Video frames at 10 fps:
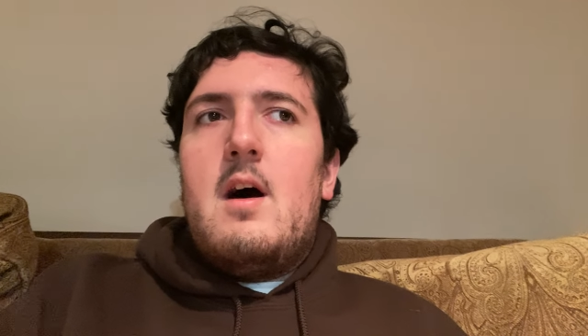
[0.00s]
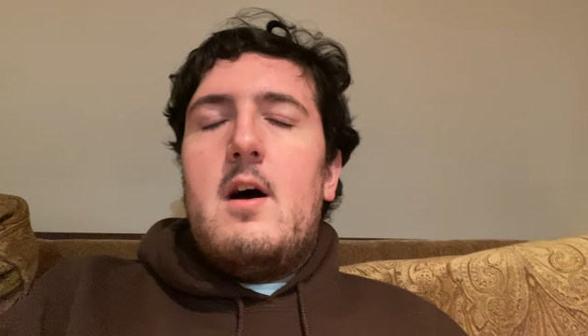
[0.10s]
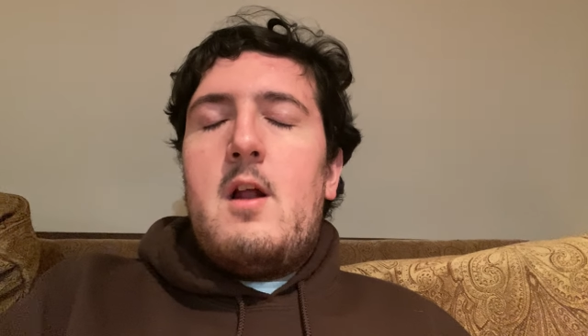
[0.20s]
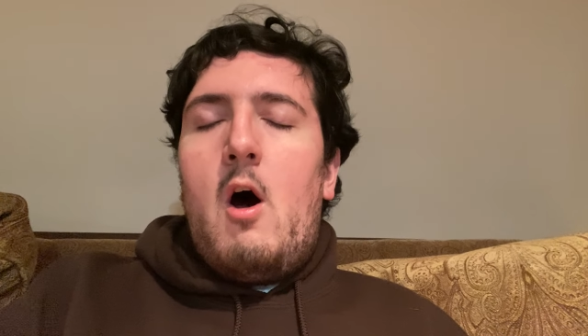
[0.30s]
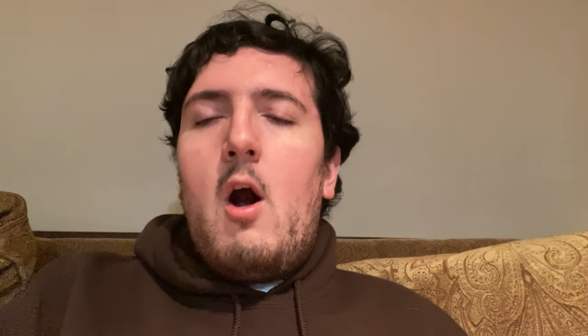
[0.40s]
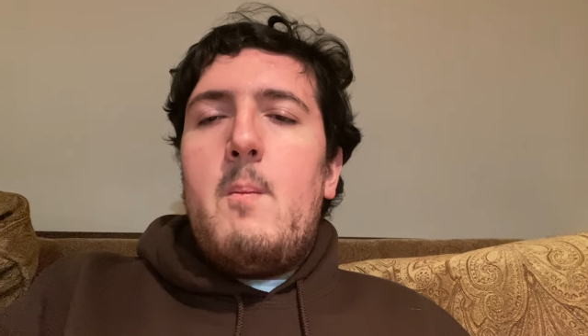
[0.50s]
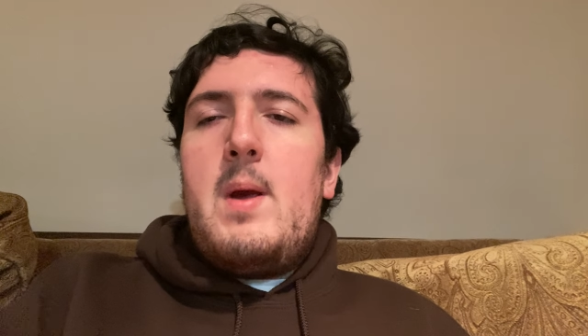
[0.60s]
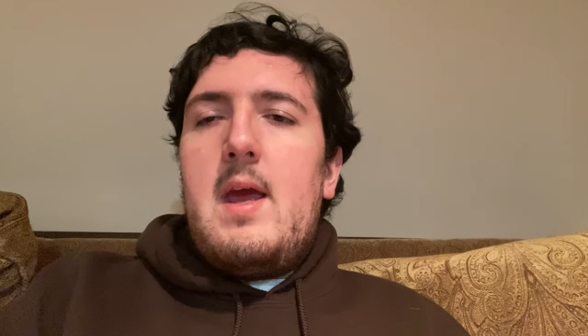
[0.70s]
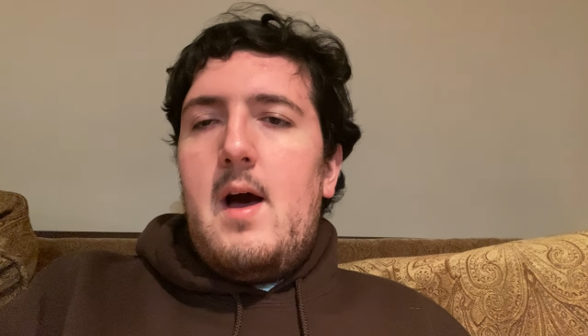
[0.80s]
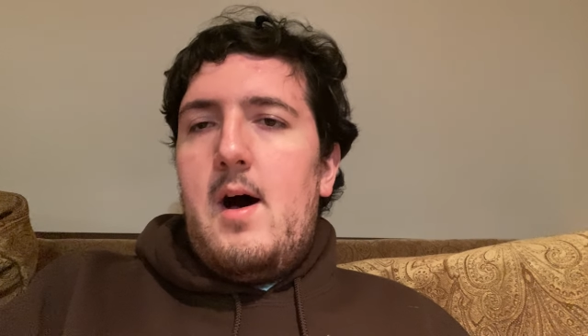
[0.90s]
an
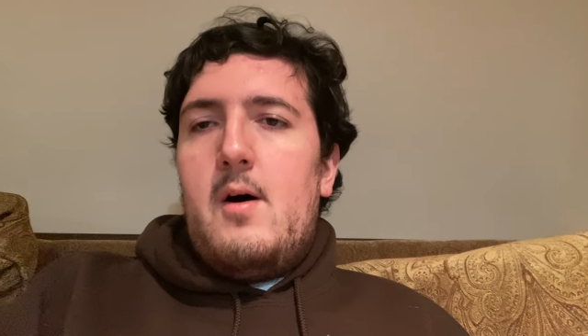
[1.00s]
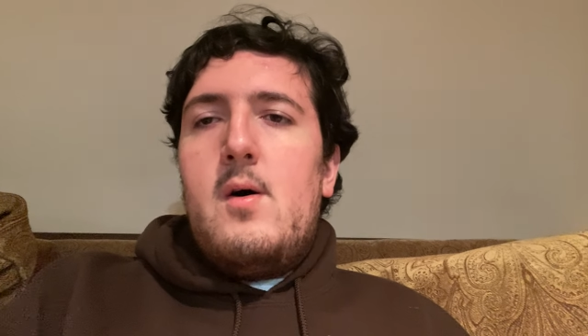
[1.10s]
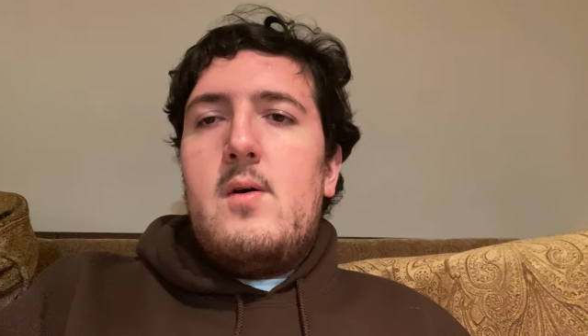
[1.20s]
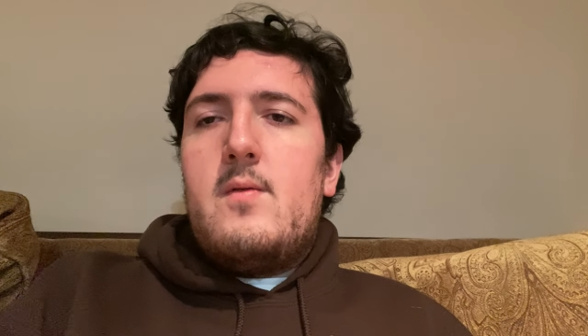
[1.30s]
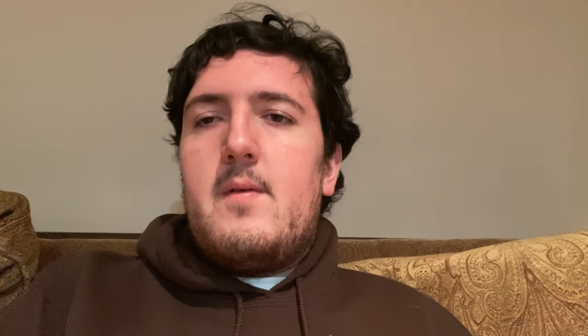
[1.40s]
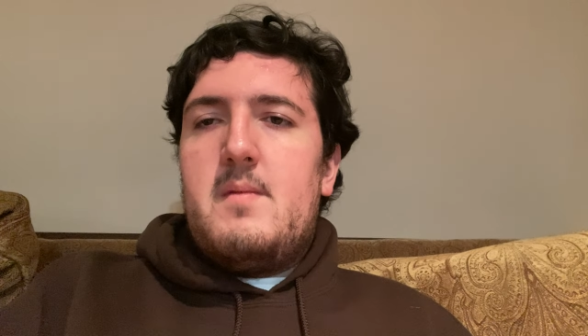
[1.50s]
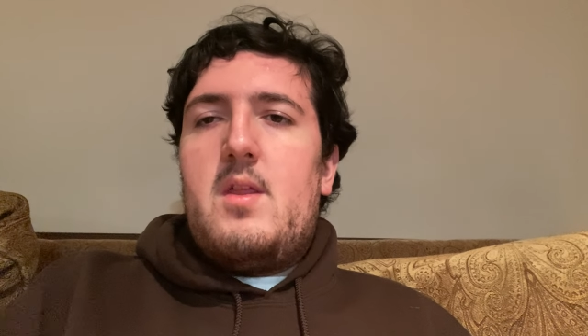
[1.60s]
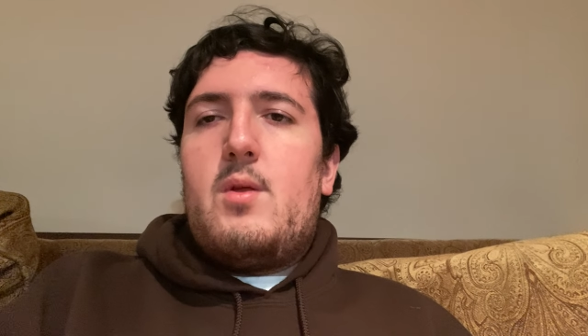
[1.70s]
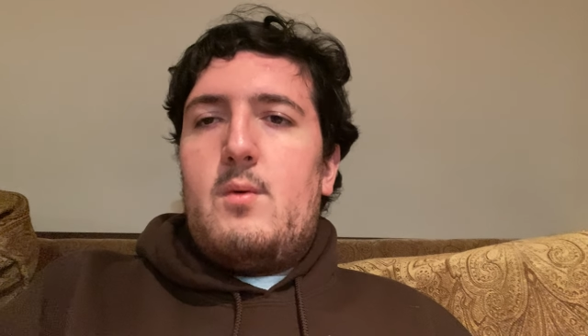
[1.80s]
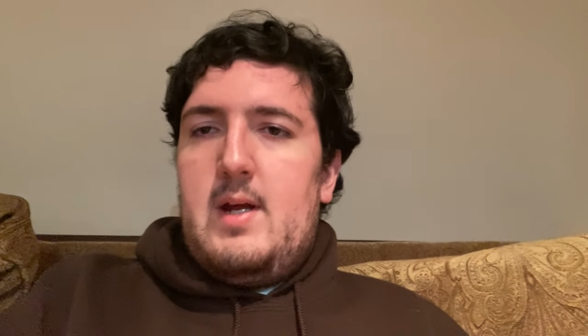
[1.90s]
RPO from the
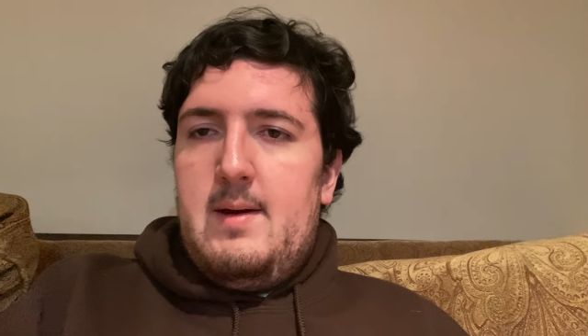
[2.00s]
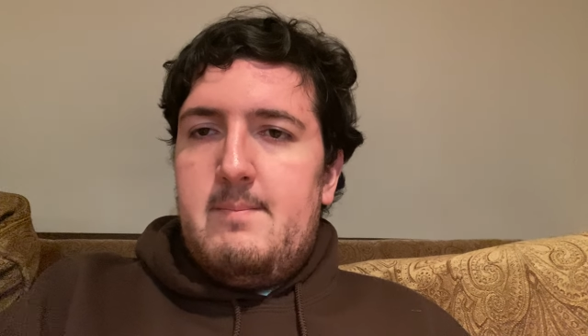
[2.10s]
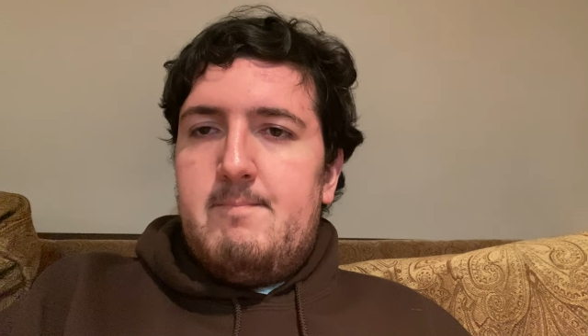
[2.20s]
three